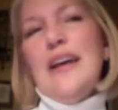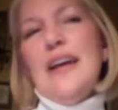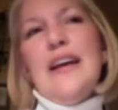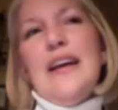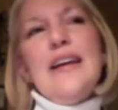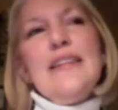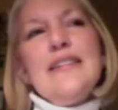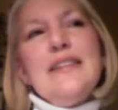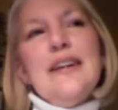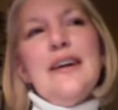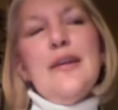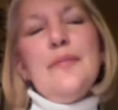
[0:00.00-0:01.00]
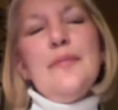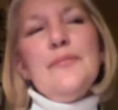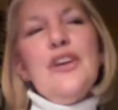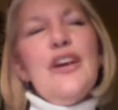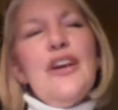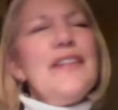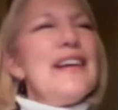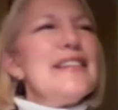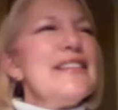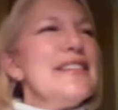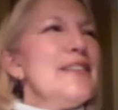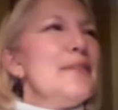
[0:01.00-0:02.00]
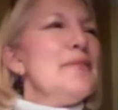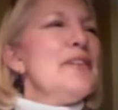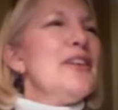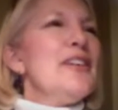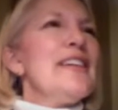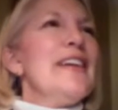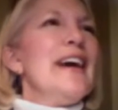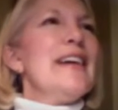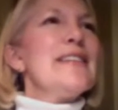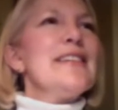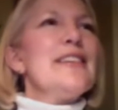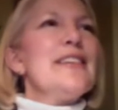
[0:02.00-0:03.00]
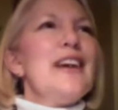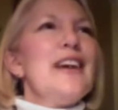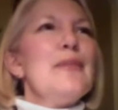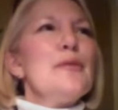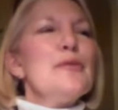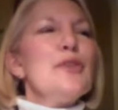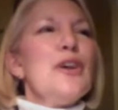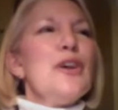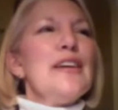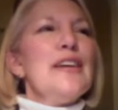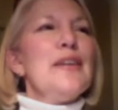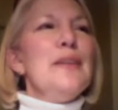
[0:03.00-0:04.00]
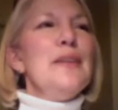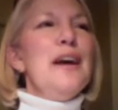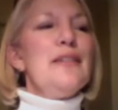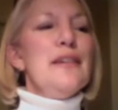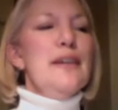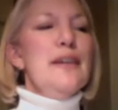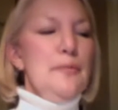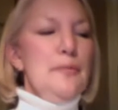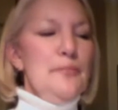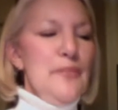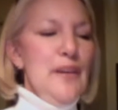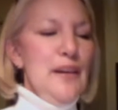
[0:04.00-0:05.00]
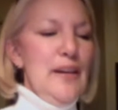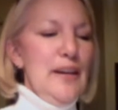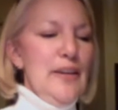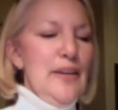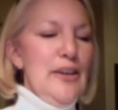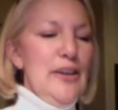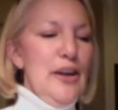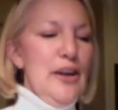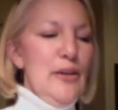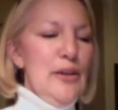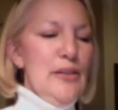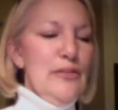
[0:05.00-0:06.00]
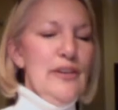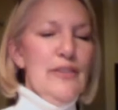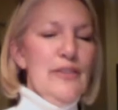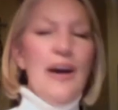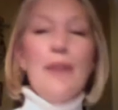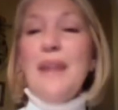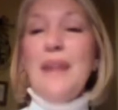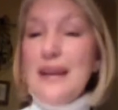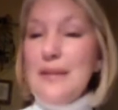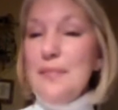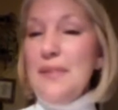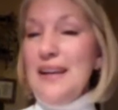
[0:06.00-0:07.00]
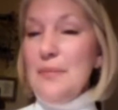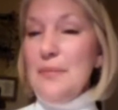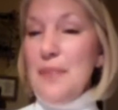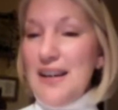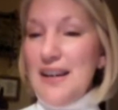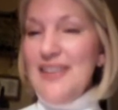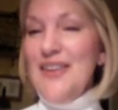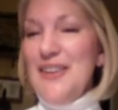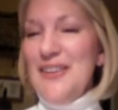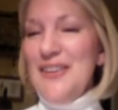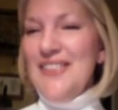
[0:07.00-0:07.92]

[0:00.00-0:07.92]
And I think I said something on the class the other night. We were talking about, if I'm mad at me, I'm mad at you.